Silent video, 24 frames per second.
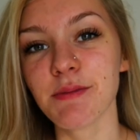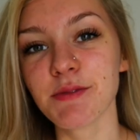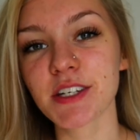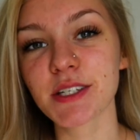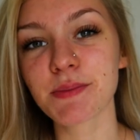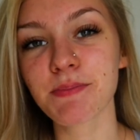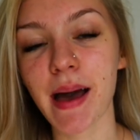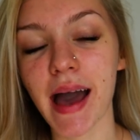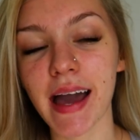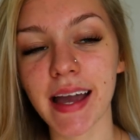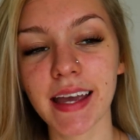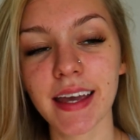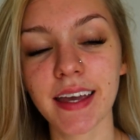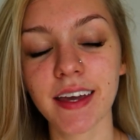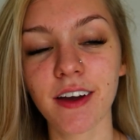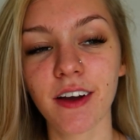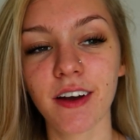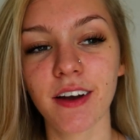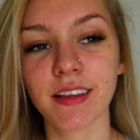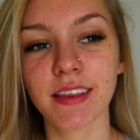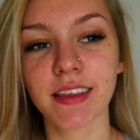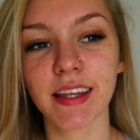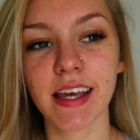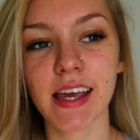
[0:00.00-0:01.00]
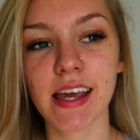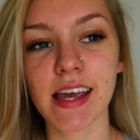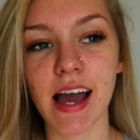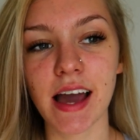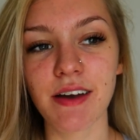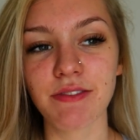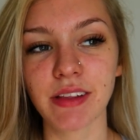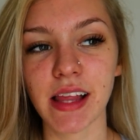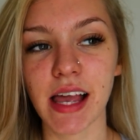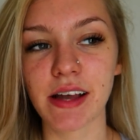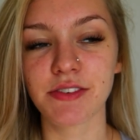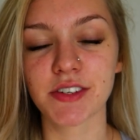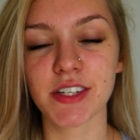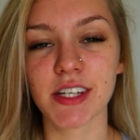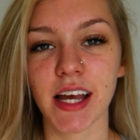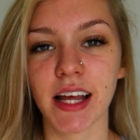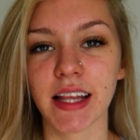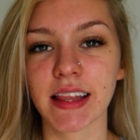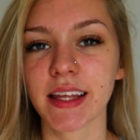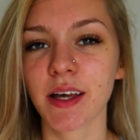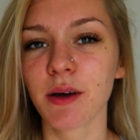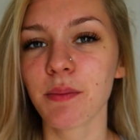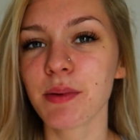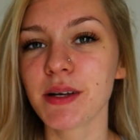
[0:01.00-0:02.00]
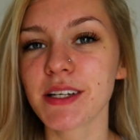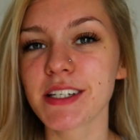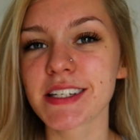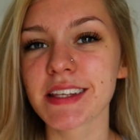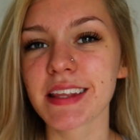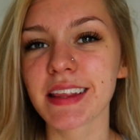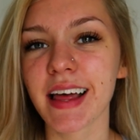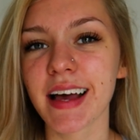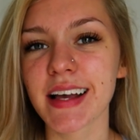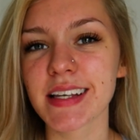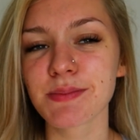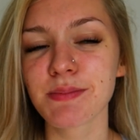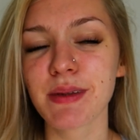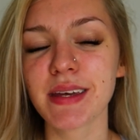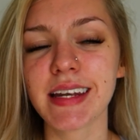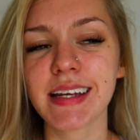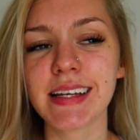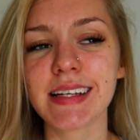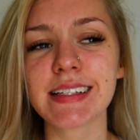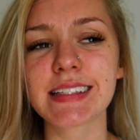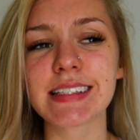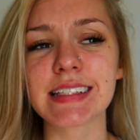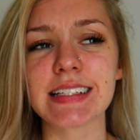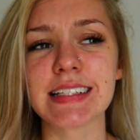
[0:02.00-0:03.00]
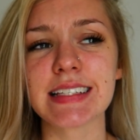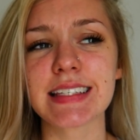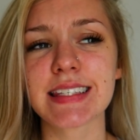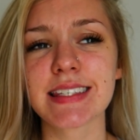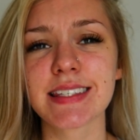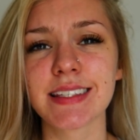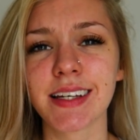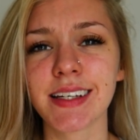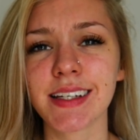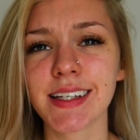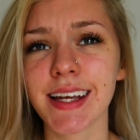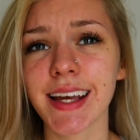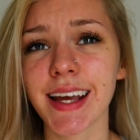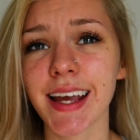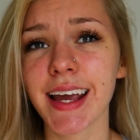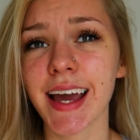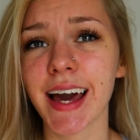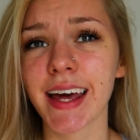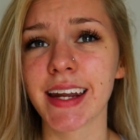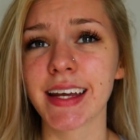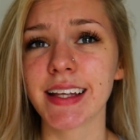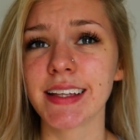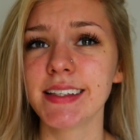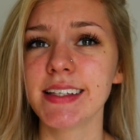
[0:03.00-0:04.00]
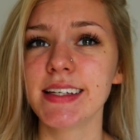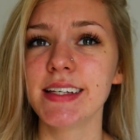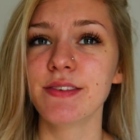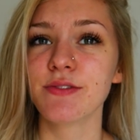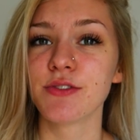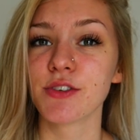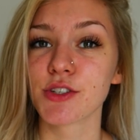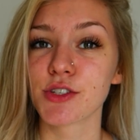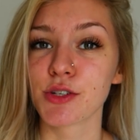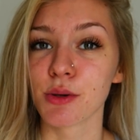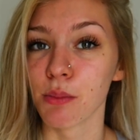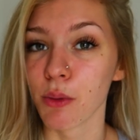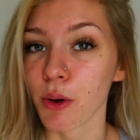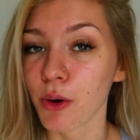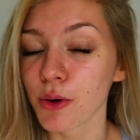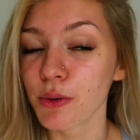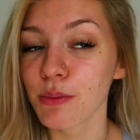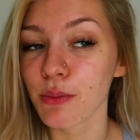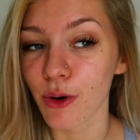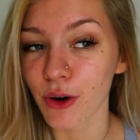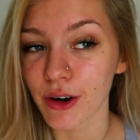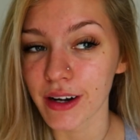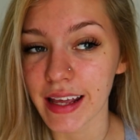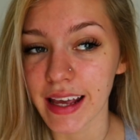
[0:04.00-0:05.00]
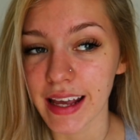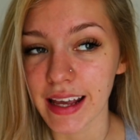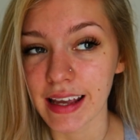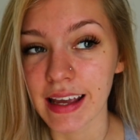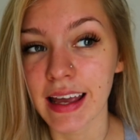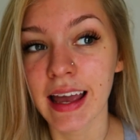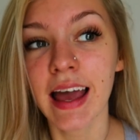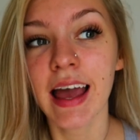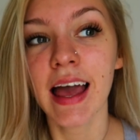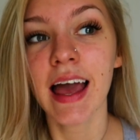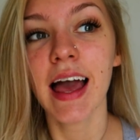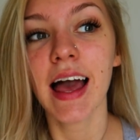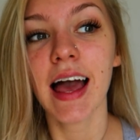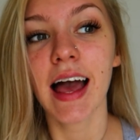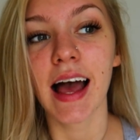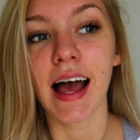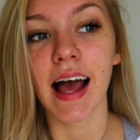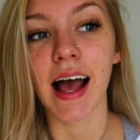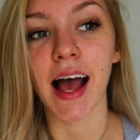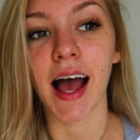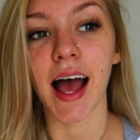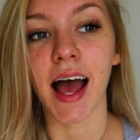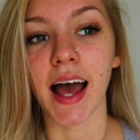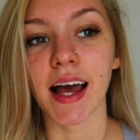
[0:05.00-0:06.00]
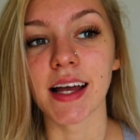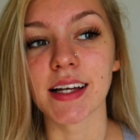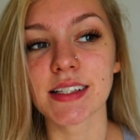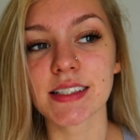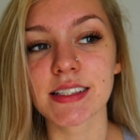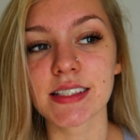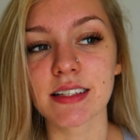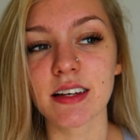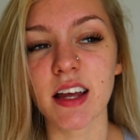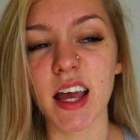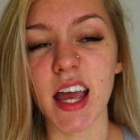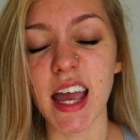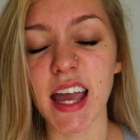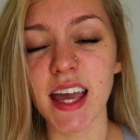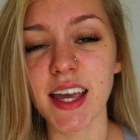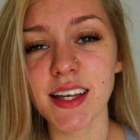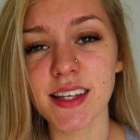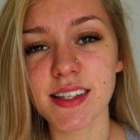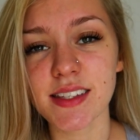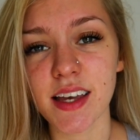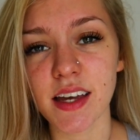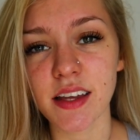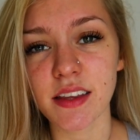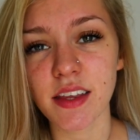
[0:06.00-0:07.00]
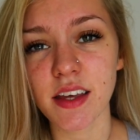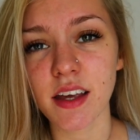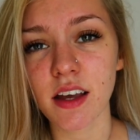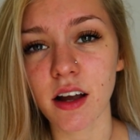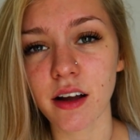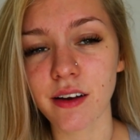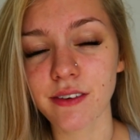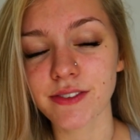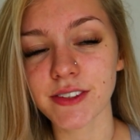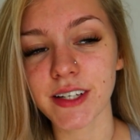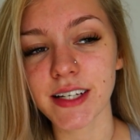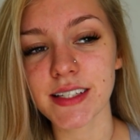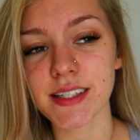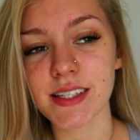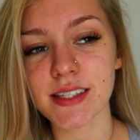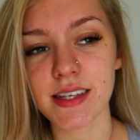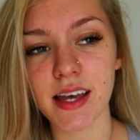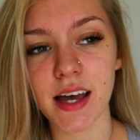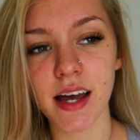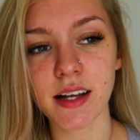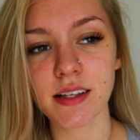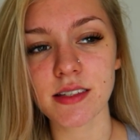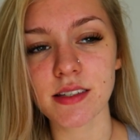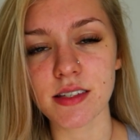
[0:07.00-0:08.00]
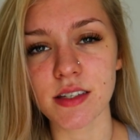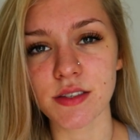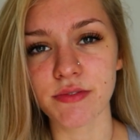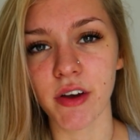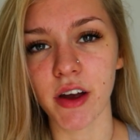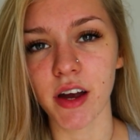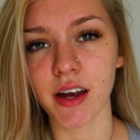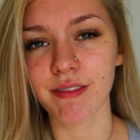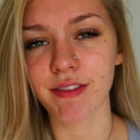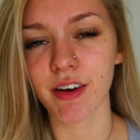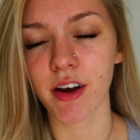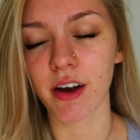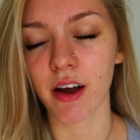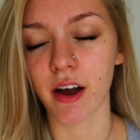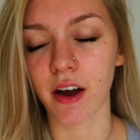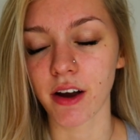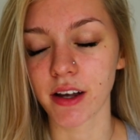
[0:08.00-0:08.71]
I'm just packing currently. I've left it a little bit to the last minute. It's Sunday and I leave tomorrow morning at 8, I think our flight is at. It's very, very